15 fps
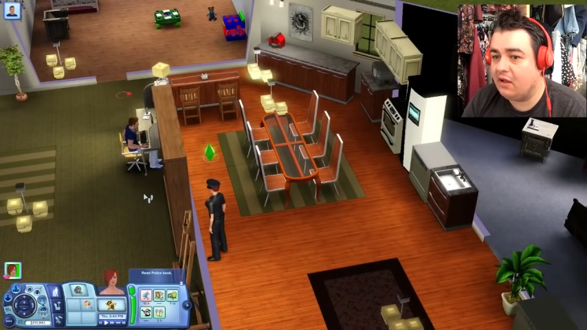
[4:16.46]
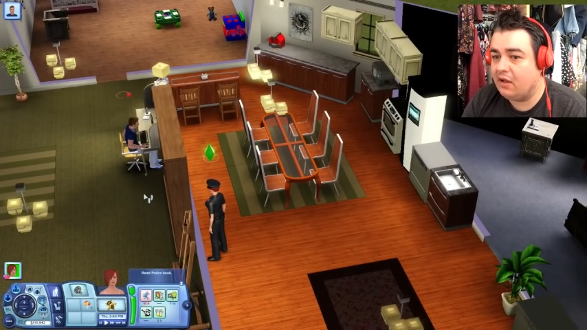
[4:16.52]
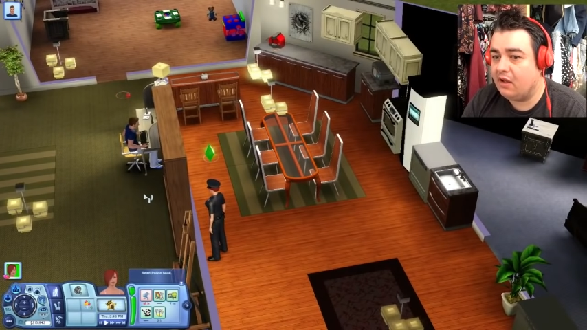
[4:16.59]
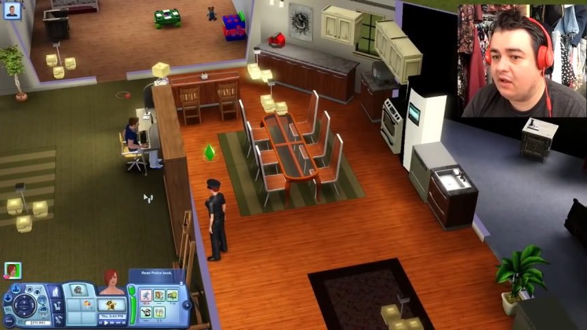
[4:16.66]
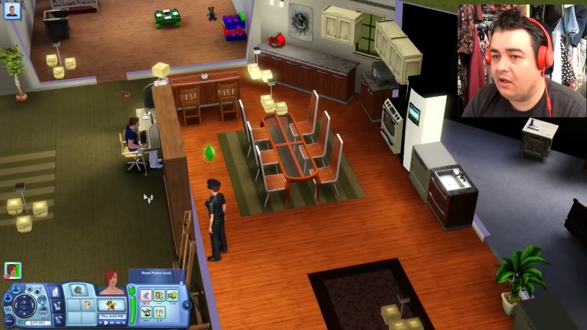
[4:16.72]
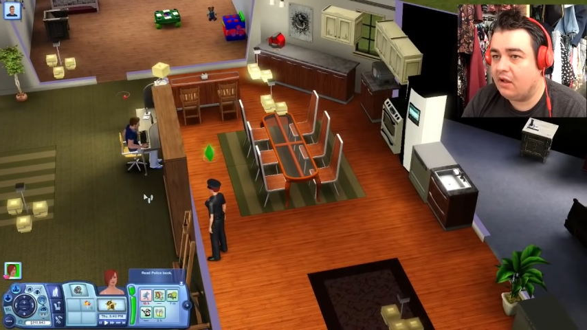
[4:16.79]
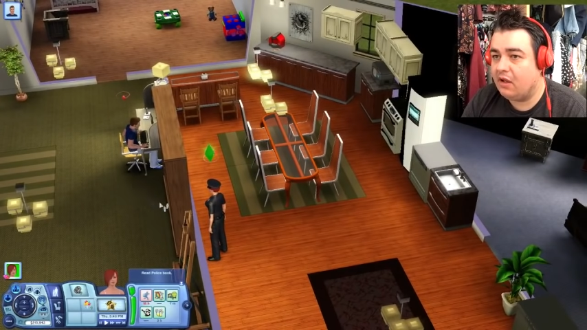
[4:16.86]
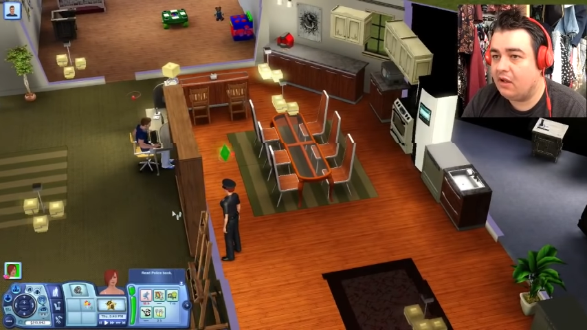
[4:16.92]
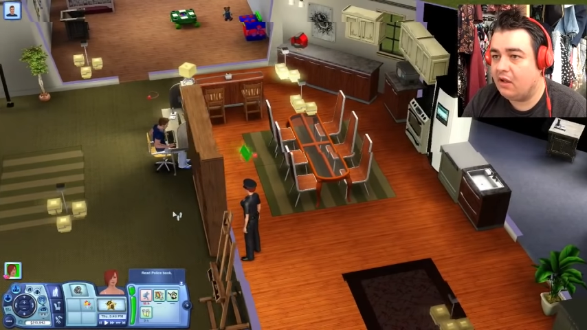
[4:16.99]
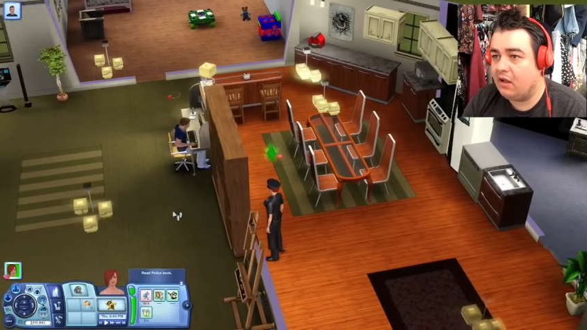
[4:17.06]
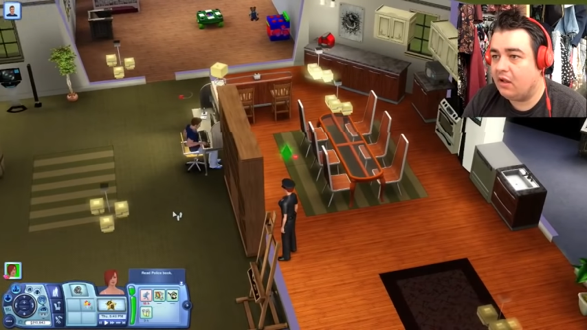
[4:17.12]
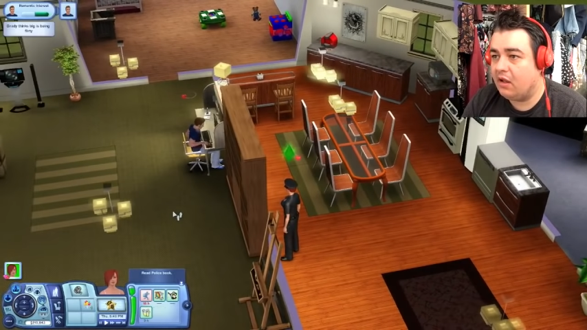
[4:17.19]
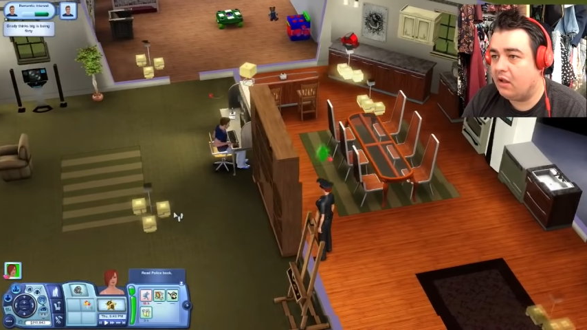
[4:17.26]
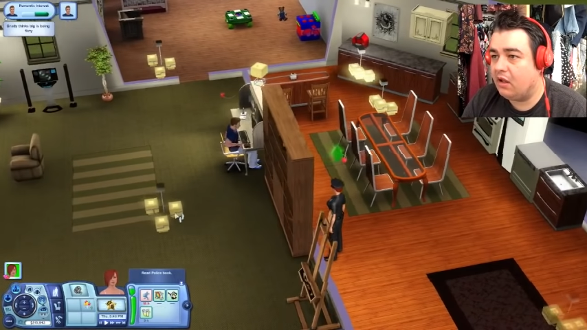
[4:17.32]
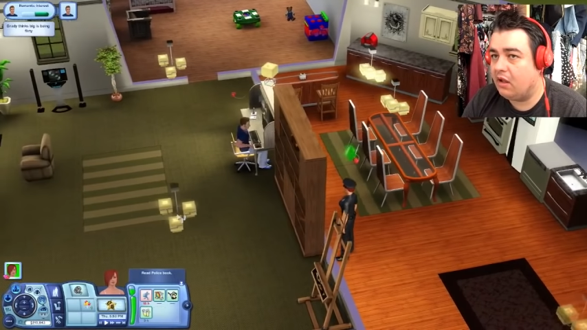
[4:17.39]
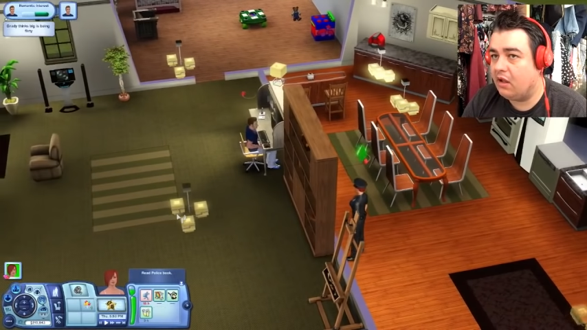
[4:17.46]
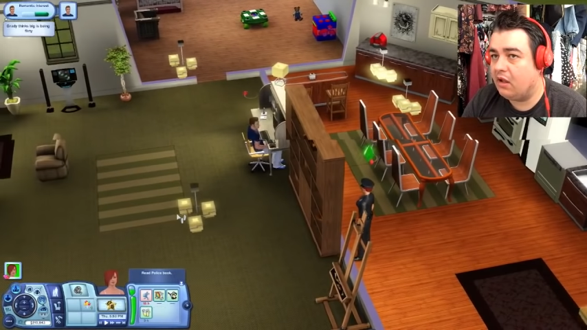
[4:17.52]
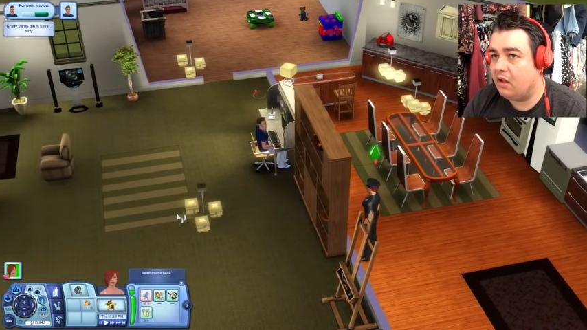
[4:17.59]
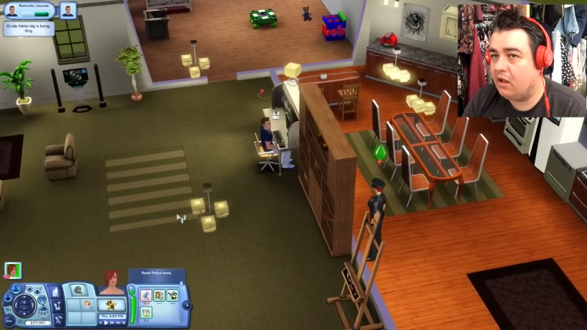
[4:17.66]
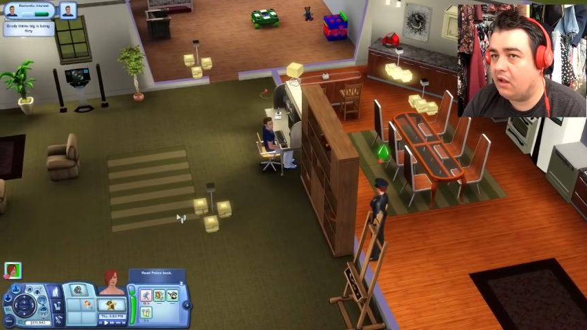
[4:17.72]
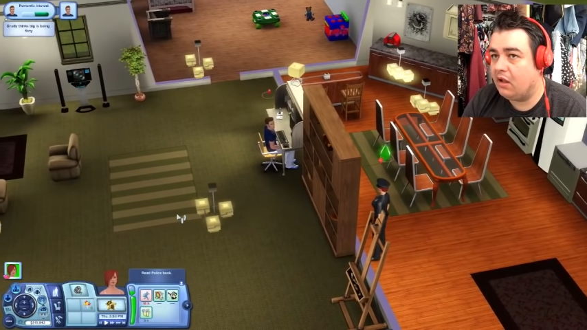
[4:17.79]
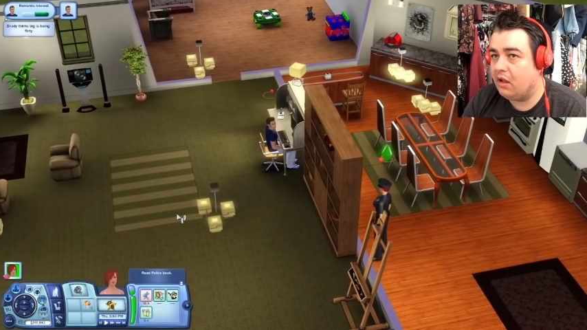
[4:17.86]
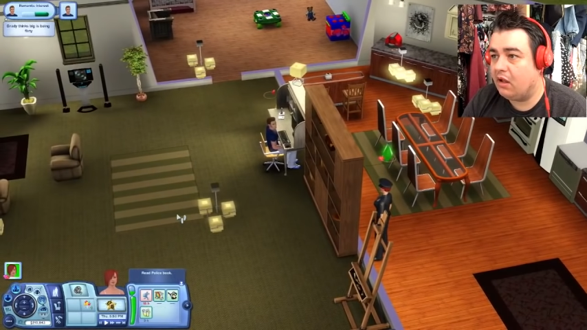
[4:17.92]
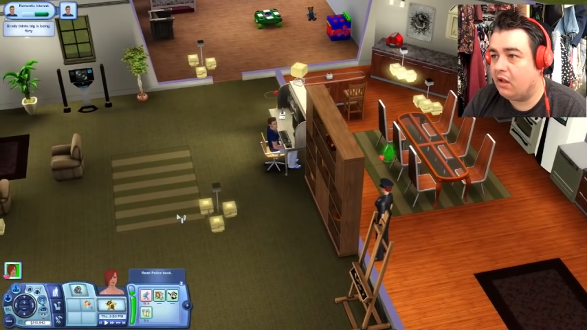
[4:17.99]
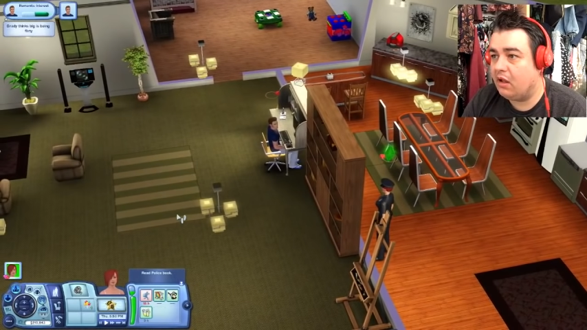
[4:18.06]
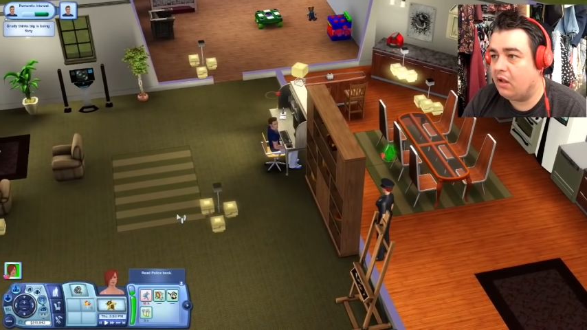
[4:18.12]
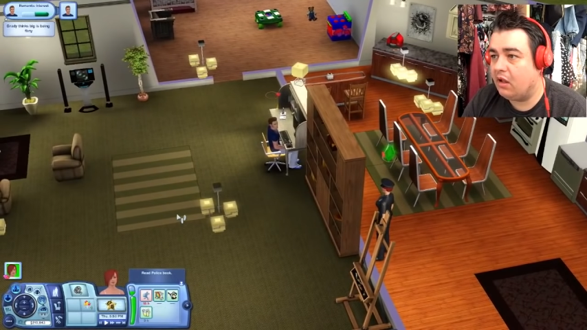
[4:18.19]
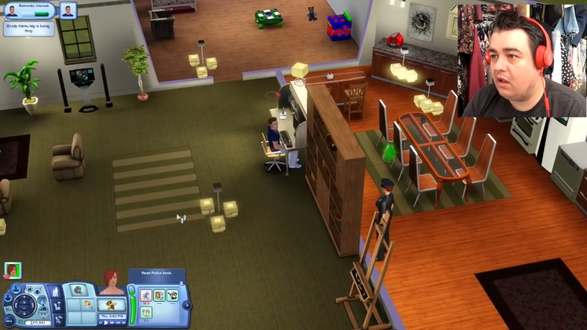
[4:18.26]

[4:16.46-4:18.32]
Nobody speaks.